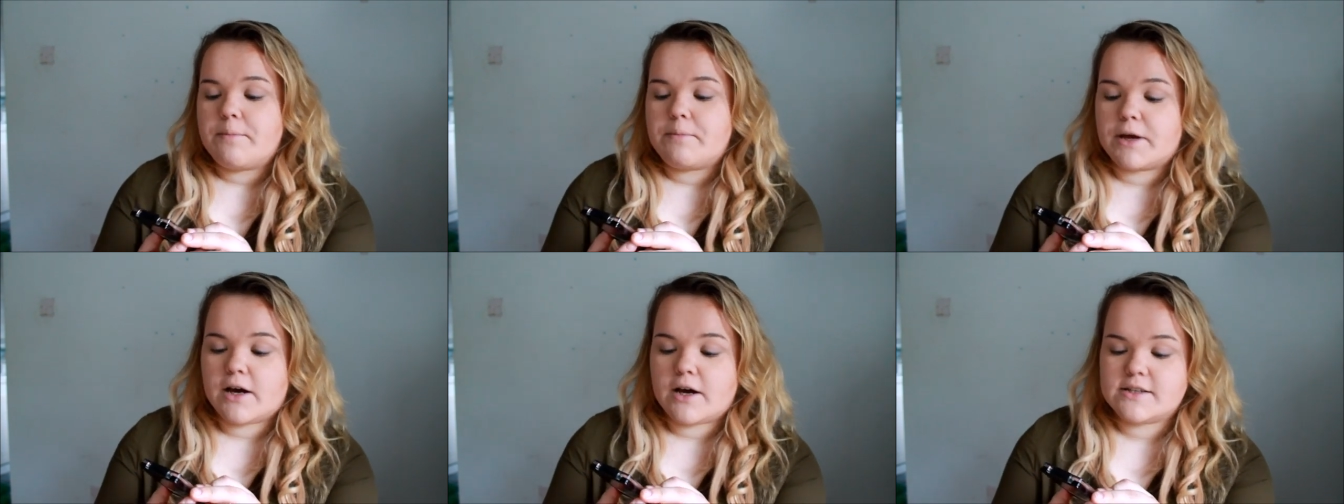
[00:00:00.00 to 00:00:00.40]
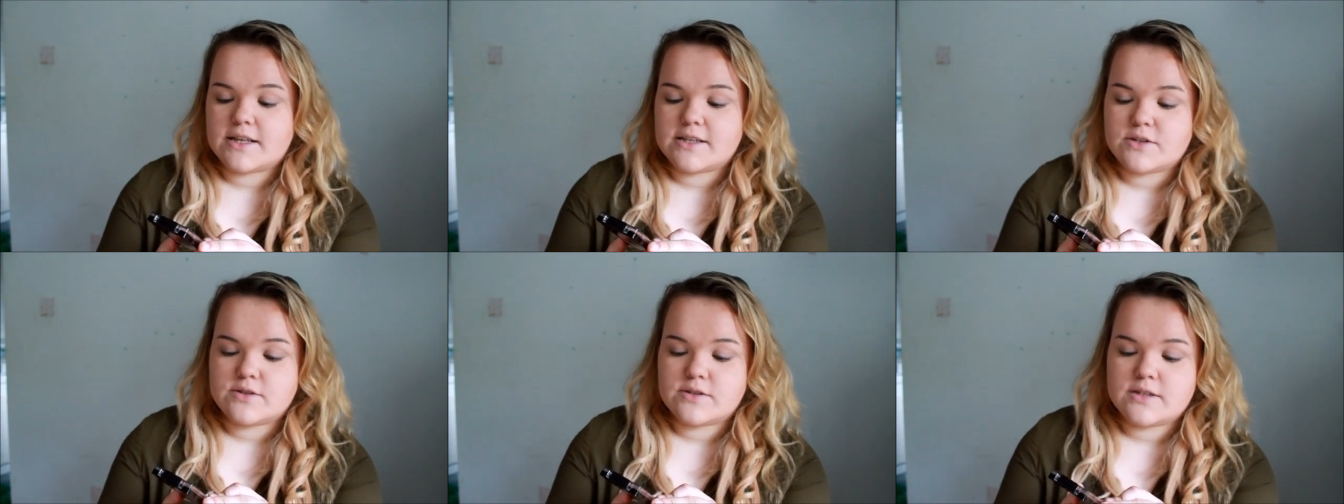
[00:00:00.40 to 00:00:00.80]
because
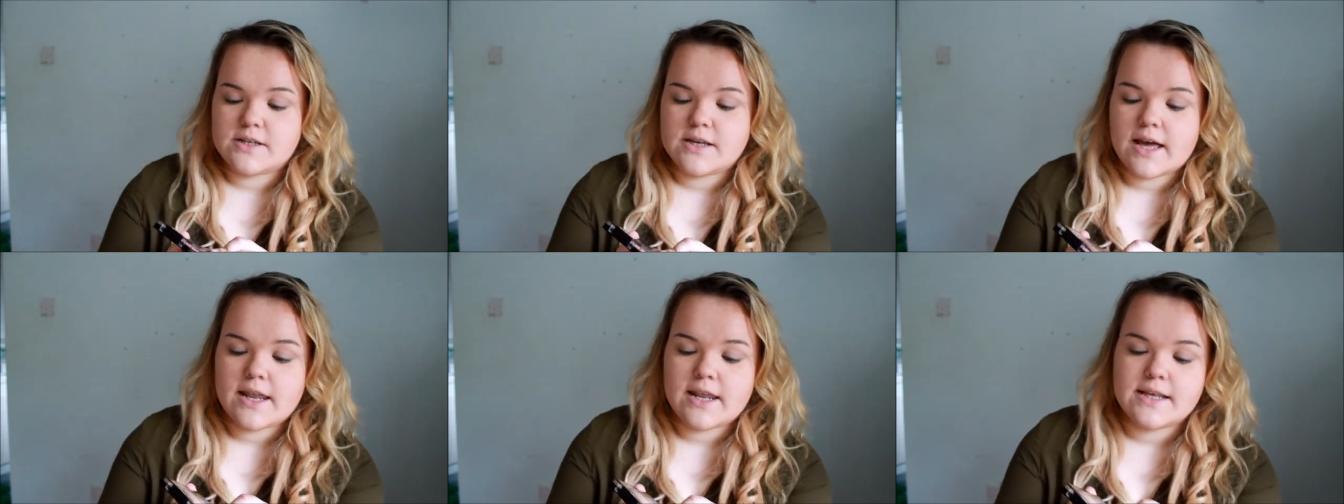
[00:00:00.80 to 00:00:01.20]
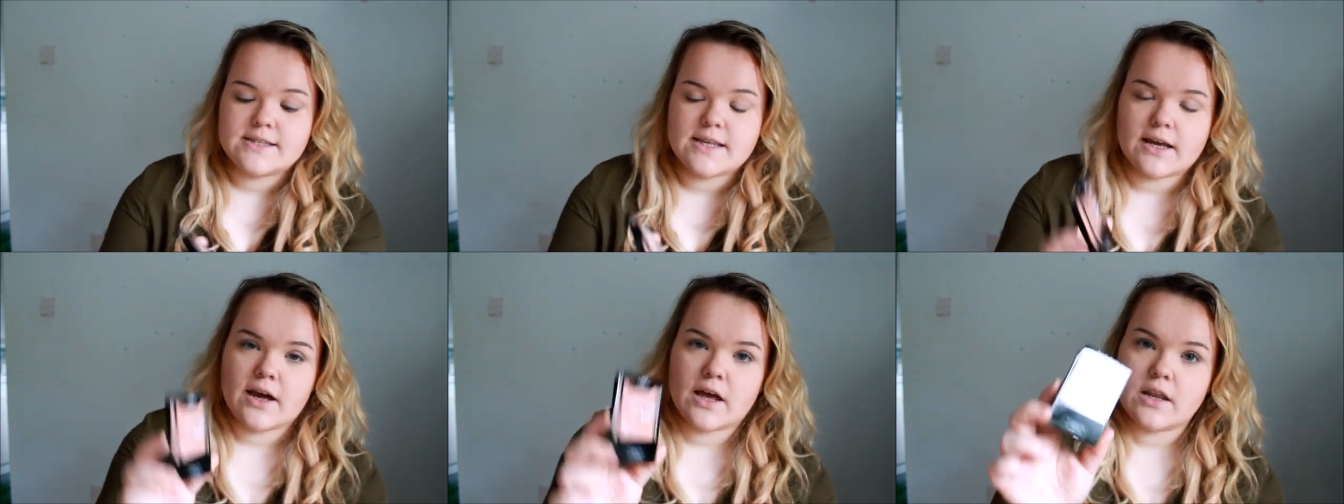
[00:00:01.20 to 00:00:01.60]
as you can see it is
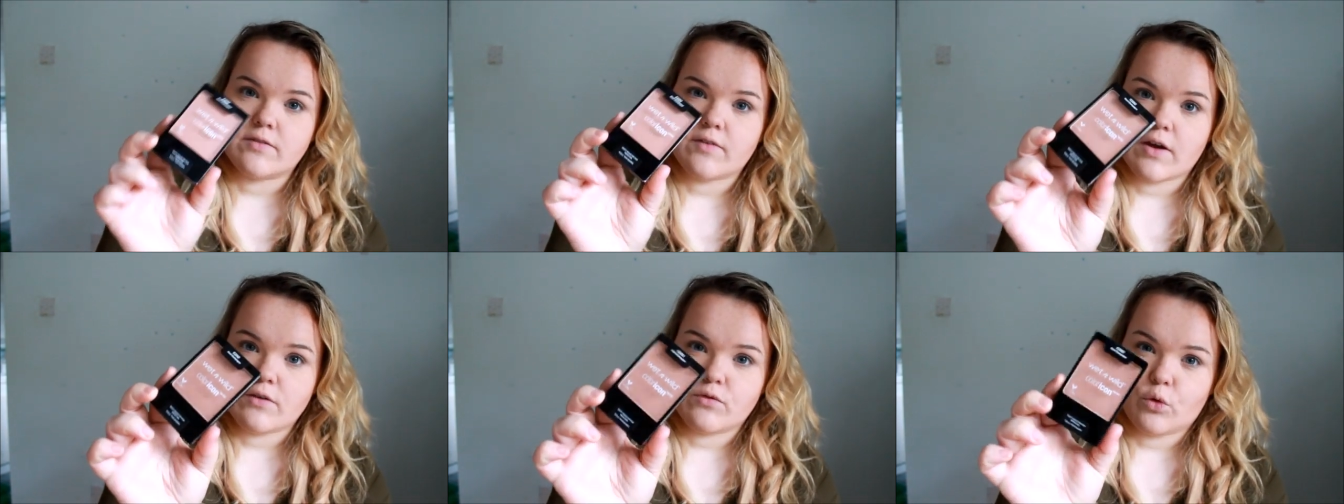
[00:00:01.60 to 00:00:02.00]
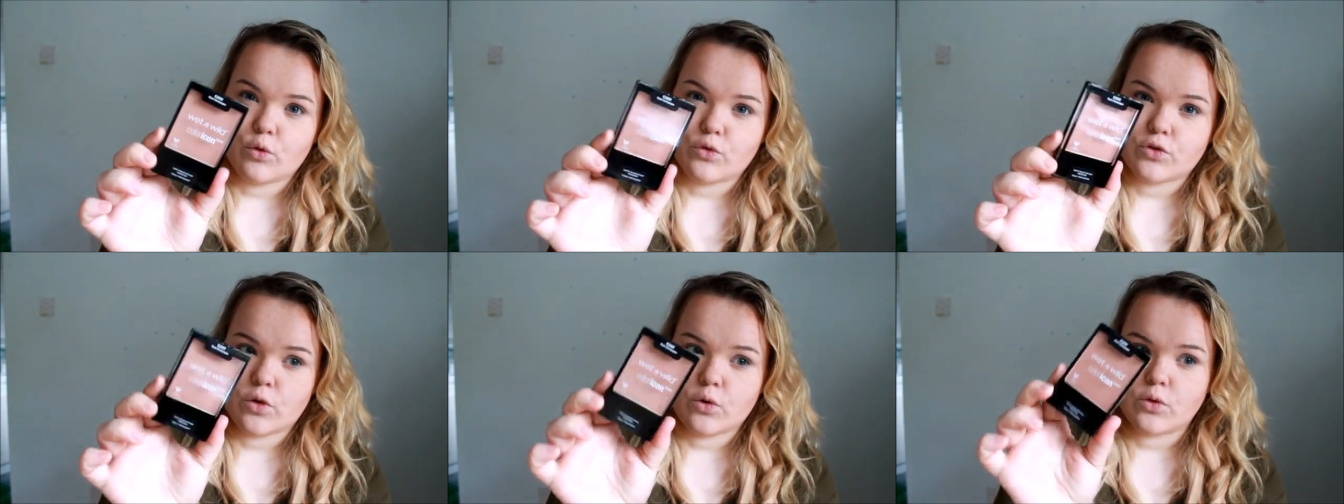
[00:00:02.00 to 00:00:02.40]
kind of a
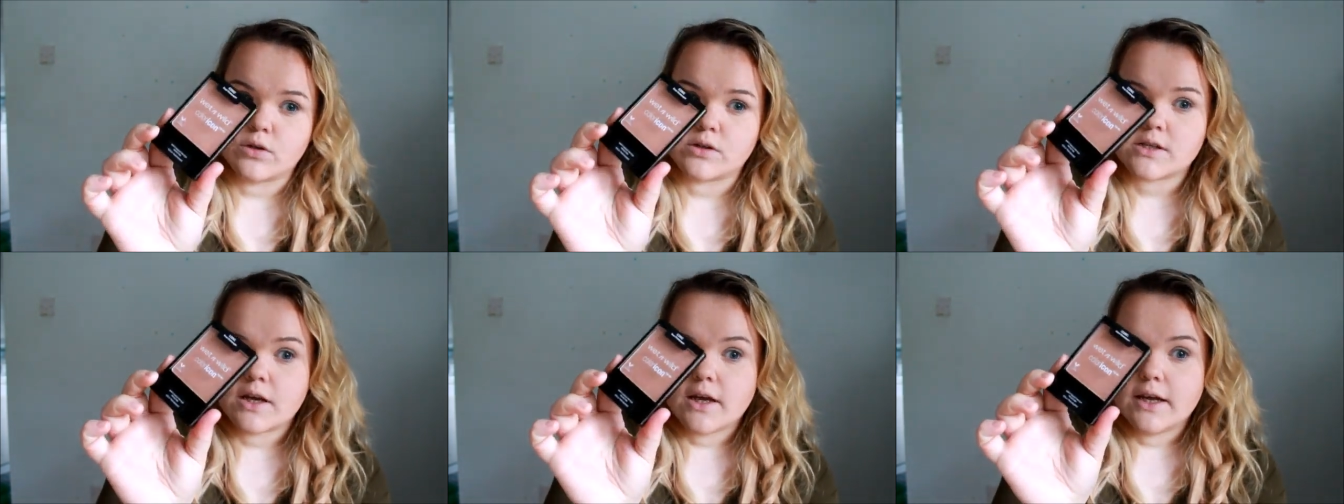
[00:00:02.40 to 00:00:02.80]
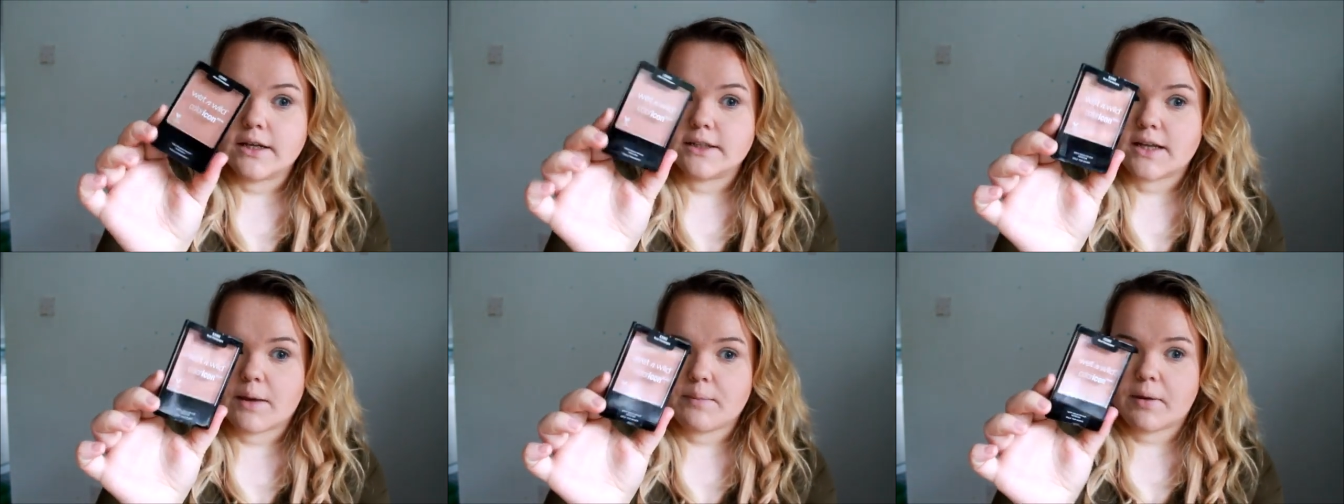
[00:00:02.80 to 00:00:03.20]
rose gold
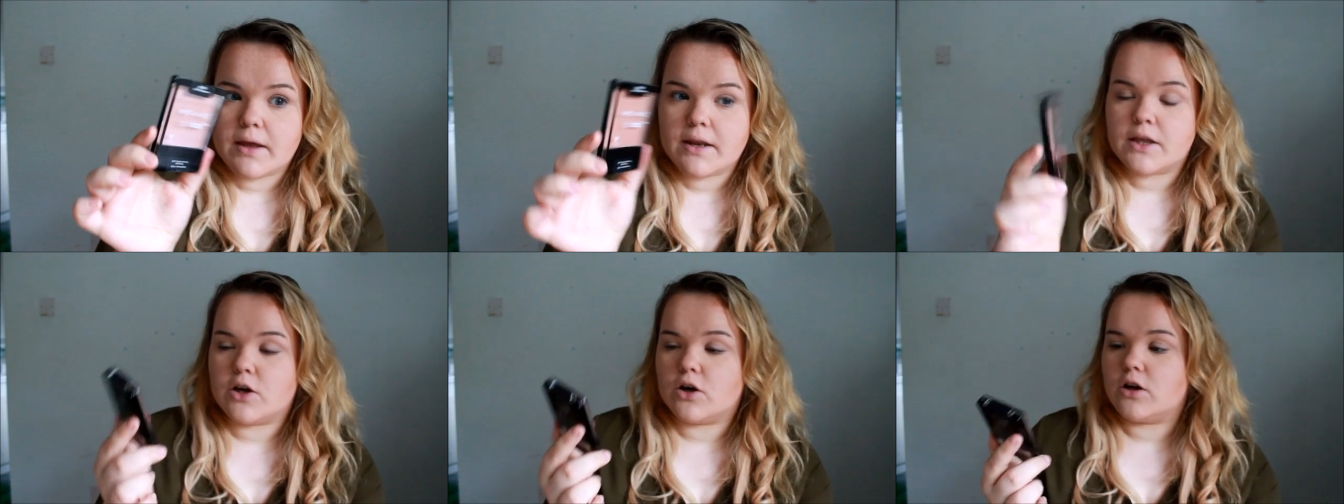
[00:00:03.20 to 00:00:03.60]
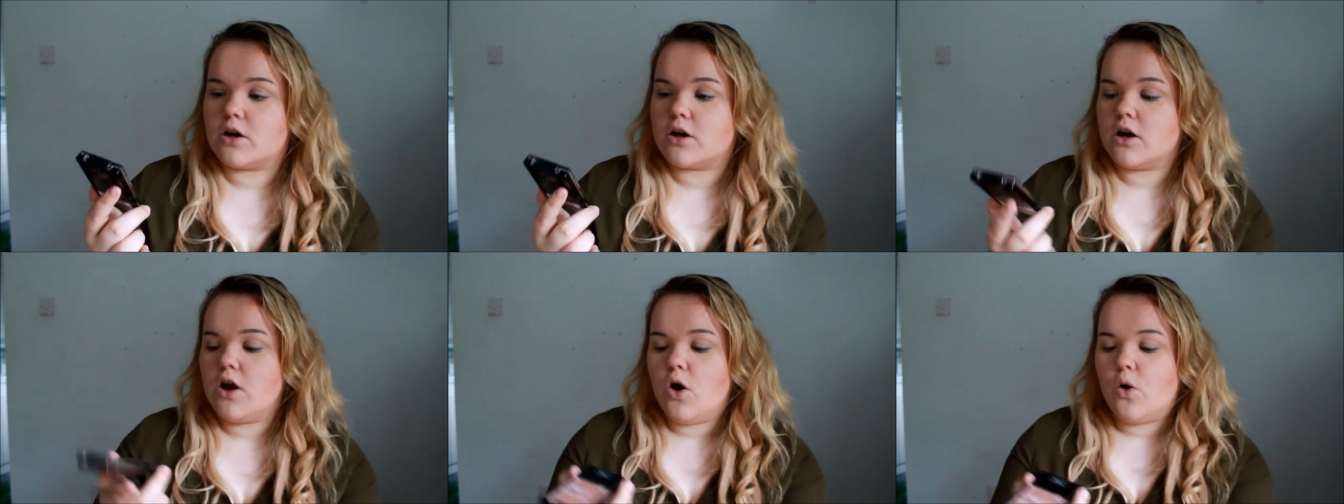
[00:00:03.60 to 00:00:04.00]
champagne-y colour,